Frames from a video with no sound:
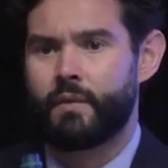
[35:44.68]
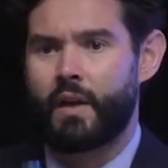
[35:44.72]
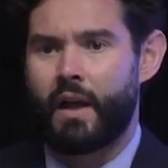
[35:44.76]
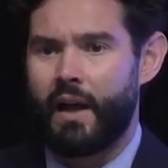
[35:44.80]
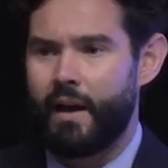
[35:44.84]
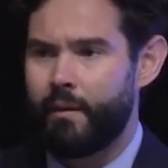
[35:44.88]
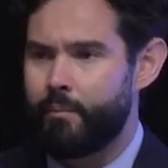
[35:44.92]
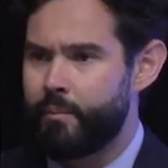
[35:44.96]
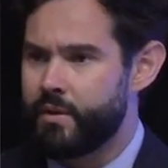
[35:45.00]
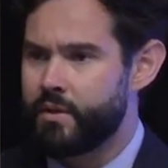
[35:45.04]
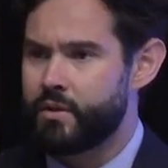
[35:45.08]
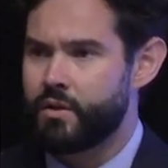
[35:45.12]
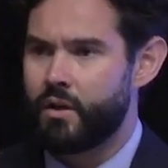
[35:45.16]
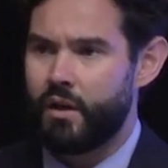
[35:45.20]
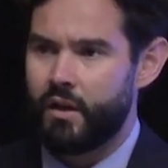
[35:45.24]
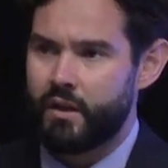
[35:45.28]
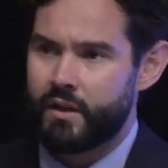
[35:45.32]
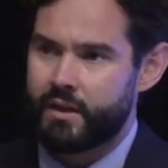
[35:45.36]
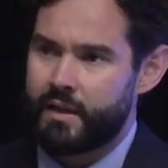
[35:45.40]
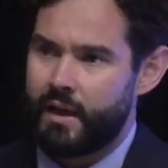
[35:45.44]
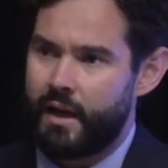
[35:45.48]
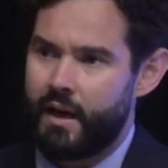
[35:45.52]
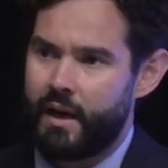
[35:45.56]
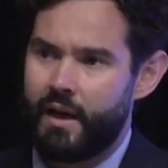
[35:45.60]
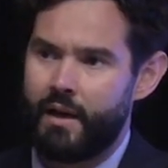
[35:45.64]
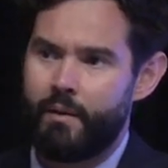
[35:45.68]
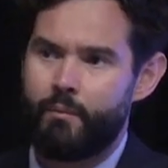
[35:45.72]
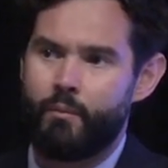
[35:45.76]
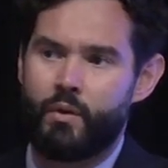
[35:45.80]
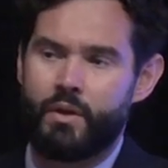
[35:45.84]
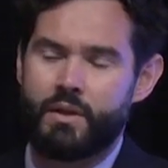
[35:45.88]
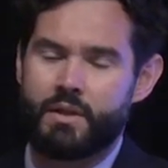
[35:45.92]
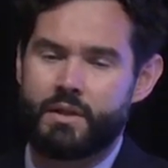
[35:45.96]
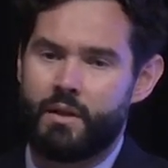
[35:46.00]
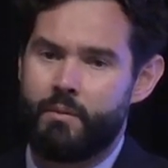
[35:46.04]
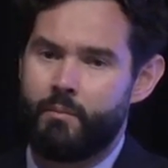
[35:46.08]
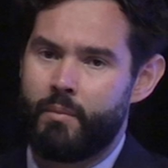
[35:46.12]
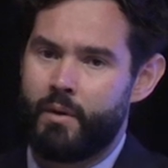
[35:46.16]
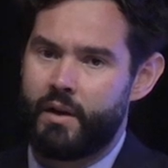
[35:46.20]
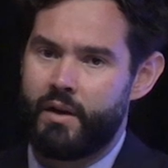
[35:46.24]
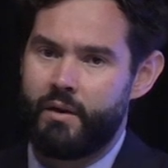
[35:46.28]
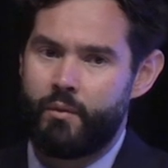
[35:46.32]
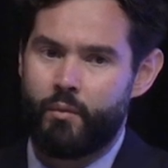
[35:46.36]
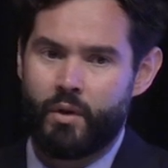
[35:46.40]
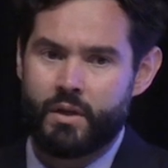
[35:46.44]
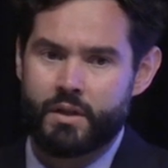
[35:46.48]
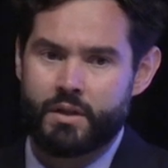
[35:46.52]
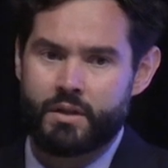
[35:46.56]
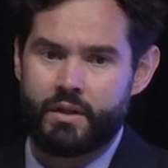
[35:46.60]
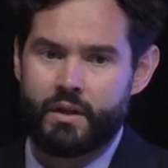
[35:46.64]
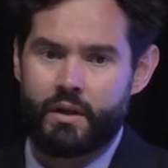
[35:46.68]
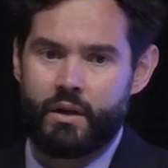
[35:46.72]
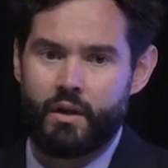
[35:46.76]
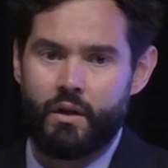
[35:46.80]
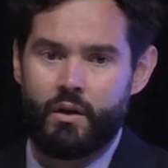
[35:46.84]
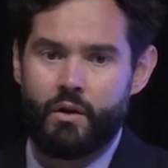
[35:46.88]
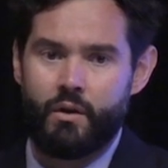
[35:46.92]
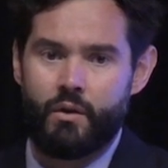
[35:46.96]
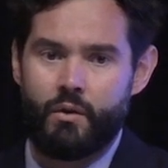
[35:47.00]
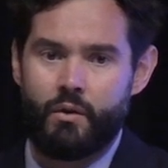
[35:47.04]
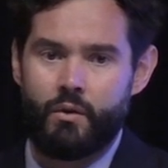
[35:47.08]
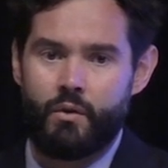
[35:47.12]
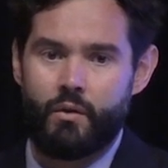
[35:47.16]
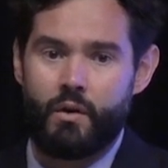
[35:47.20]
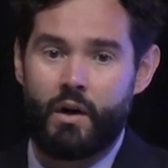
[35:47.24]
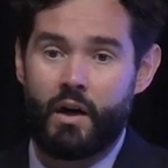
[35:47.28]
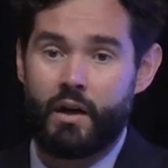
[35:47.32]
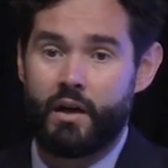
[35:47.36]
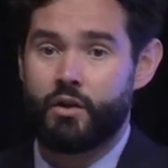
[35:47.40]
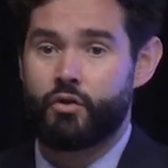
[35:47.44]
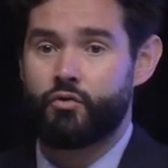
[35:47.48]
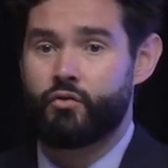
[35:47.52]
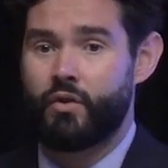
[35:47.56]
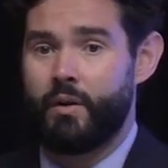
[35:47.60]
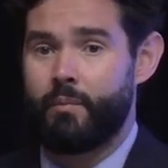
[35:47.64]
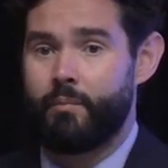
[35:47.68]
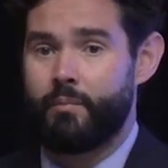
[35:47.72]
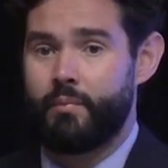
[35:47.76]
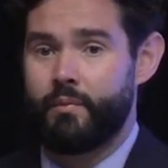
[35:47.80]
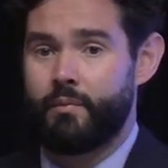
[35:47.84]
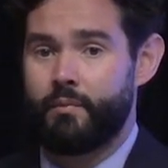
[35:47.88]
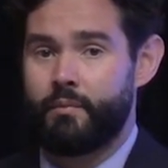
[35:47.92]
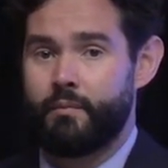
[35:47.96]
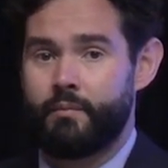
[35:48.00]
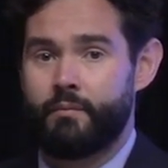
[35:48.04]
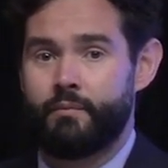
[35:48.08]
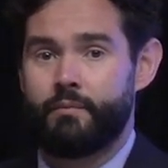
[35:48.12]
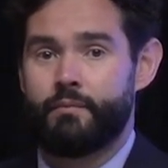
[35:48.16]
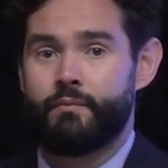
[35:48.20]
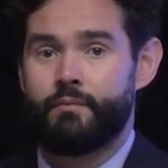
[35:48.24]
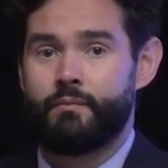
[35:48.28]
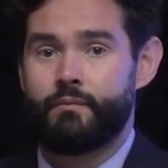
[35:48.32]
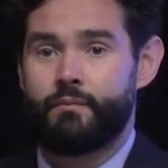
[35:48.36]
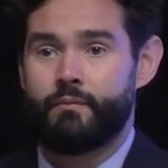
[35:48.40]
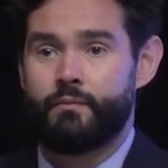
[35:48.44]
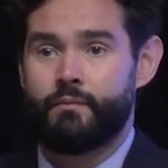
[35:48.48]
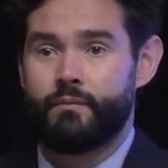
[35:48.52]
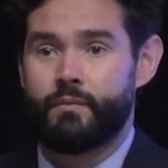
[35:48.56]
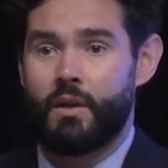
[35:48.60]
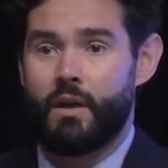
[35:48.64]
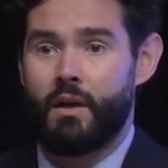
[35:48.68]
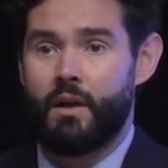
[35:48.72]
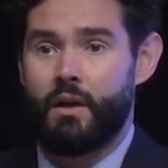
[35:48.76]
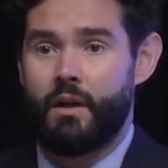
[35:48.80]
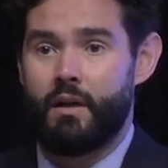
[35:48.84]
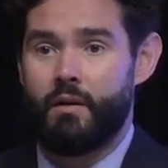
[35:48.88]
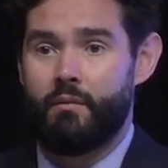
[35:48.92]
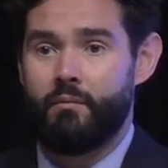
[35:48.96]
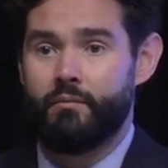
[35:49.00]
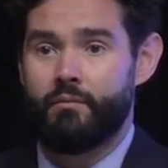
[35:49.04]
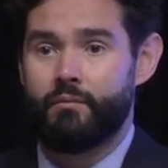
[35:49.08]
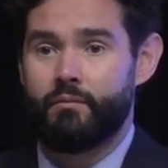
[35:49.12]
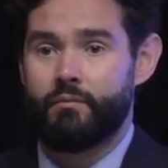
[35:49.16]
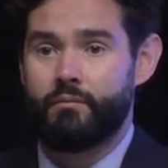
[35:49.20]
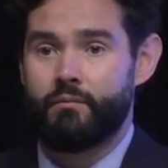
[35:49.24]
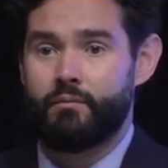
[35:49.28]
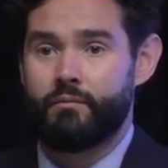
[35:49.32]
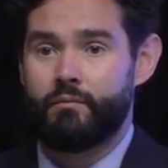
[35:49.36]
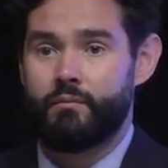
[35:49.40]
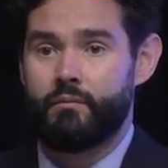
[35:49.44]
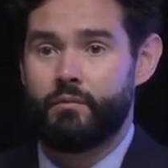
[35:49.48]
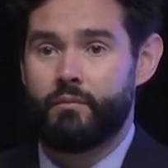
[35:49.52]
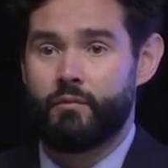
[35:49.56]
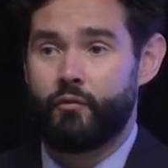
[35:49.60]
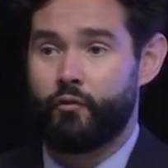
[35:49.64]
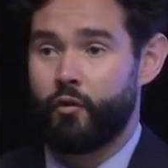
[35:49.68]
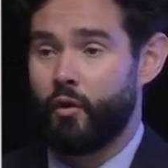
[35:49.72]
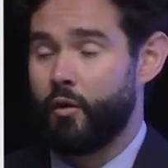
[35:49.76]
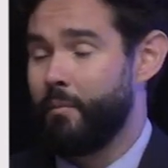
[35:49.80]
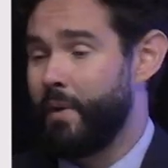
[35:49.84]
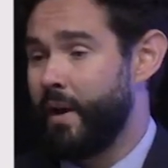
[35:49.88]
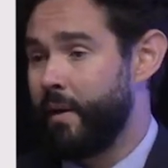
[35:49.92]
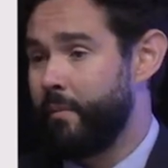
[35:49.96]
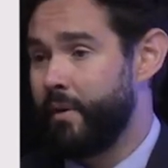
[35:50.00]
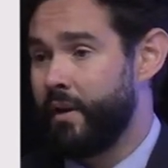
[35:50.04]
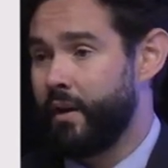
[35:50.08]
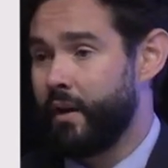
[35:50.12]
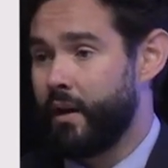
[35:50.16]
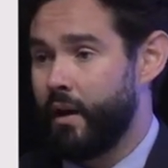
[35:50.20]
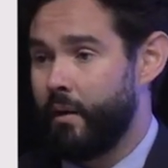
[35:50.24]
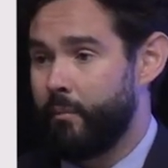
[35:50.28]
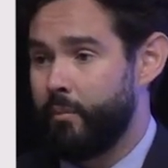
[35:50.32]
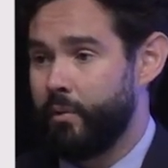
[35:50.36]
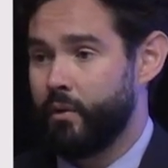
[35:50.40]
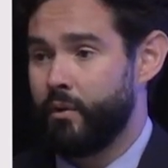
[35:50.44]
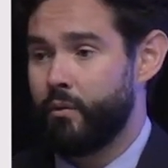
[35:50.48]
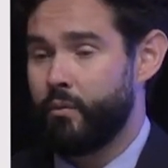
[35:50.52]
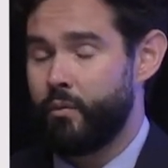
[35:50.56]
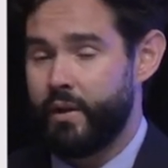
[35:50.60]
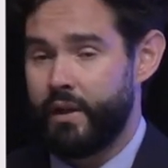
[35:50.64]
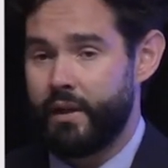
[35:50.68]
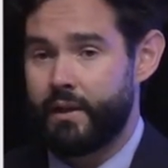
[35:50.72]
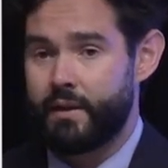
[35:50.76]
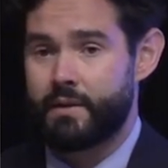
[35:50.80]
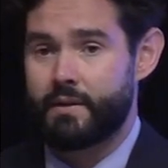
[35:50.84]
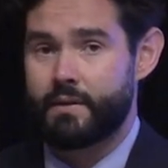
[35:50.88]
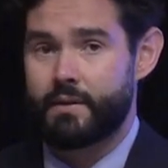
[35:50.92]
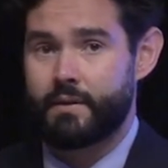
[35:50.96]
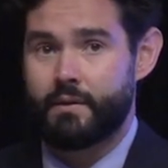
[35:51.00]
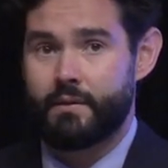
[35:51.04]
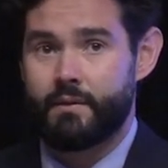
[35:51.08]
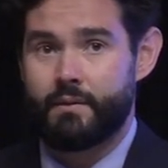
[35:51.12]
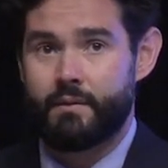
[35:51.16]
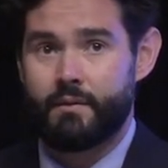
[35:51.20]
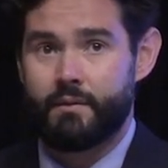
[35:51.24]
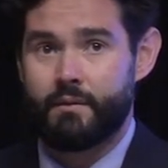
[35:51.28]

Happens all the time when somebody wants to go on a trip um, for maybe a couple of weeks.